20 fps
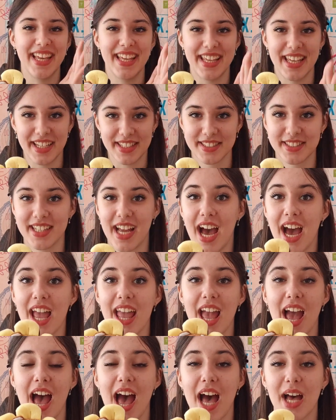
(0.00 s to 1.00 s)
Yes,
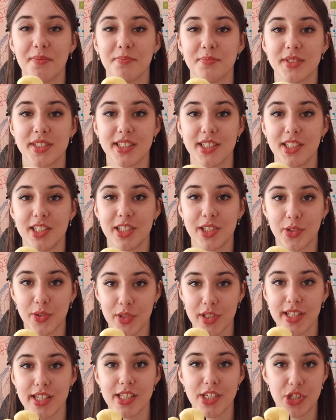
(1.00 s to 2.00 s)
I
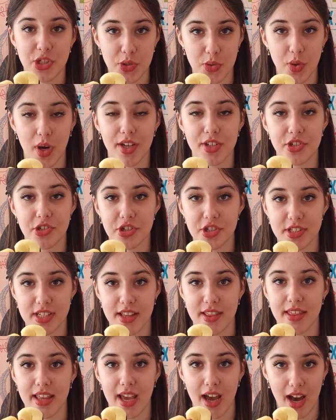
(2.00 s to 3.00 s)
absolutely do
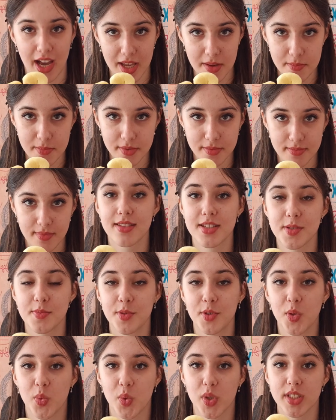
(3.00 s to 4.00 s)
understand the hype. This
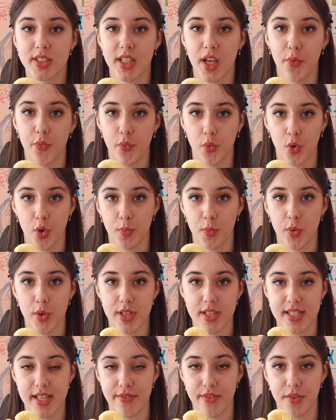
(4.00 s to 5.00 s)
book was a
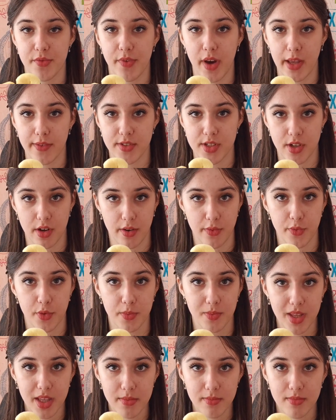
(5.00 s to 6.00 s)
4.75 star
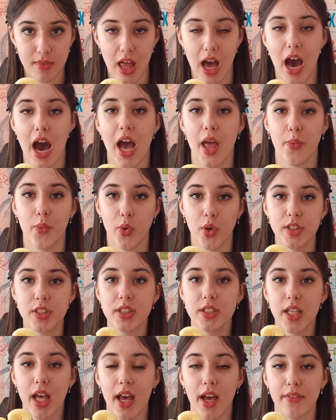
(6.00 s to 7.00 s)
for me. I
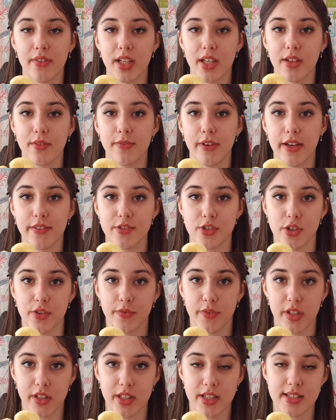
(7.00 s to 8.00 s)
was having 5-star
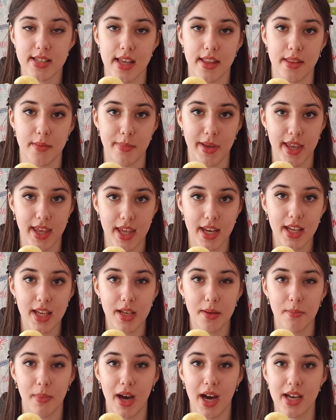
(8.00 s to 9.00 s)
feelings at the
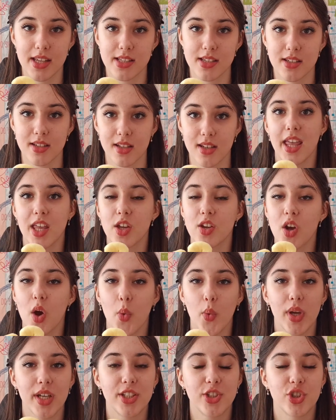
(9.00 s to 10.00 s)
beginning, but
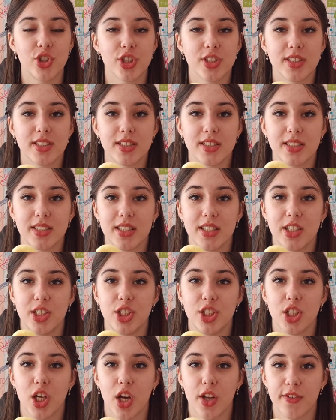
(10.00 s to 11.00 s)
it just did
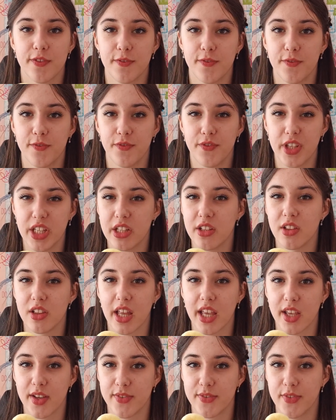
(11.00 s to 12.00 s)
not feel
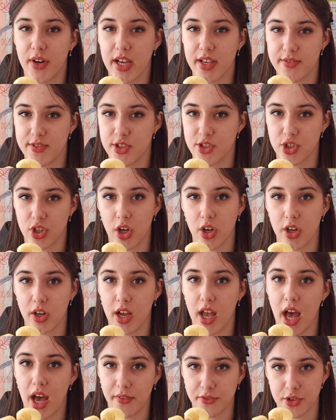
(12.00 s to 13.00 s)
like
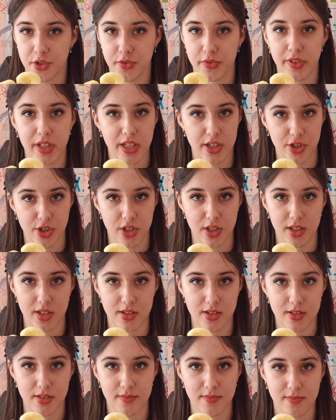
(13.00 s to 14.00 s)
5-star after finishing
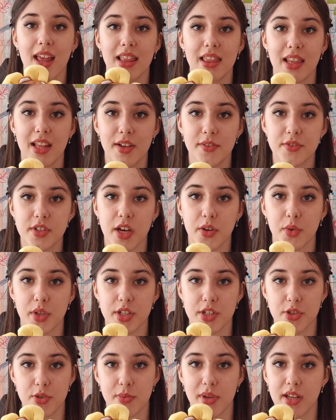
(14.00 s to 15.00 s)
it. I loved
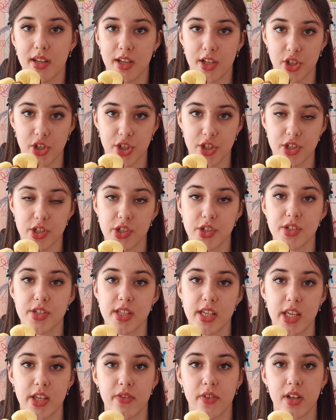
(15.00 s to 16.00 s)
our 2 main
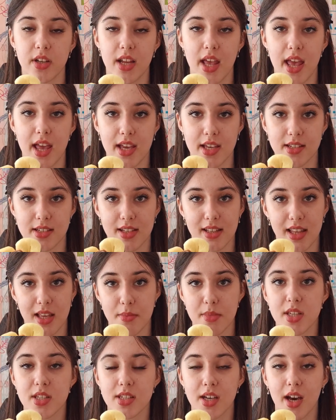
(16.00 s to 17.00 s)
characters, Ivan and
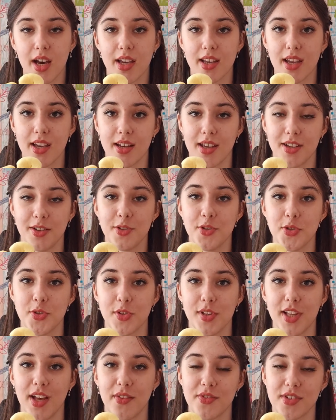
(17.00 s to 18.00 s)
Clementine, and I
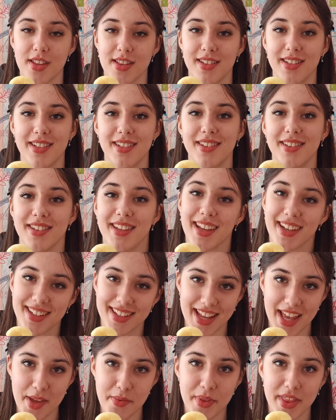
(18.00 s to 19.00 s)
also loved the little
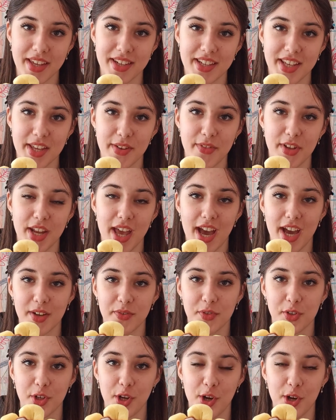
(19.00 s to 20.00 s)
nickname that Ivan
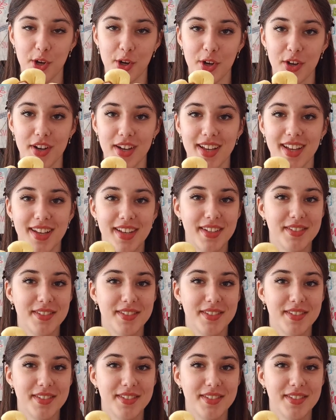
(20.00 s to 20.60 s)
had for her.